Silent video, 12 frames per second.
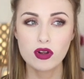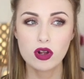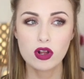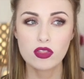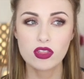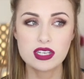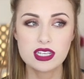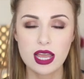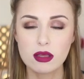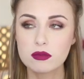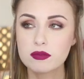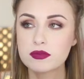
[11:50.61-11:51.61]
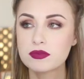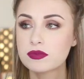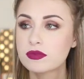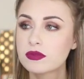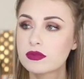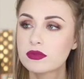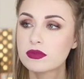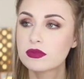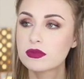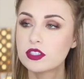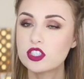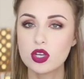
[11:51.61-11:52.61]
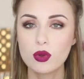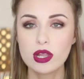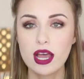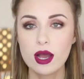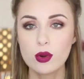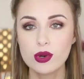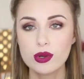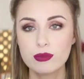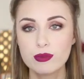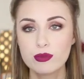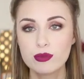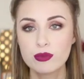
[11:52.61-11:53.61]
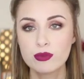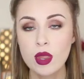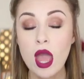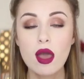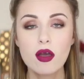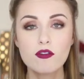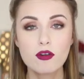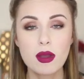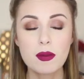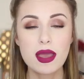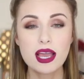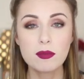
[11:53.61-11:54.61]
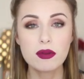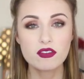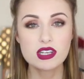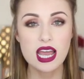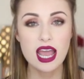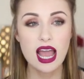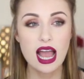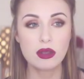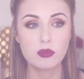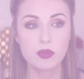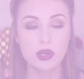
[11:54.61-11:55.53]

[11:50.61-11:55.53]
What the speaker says: for the day... It's so loud. For my makeup every day, I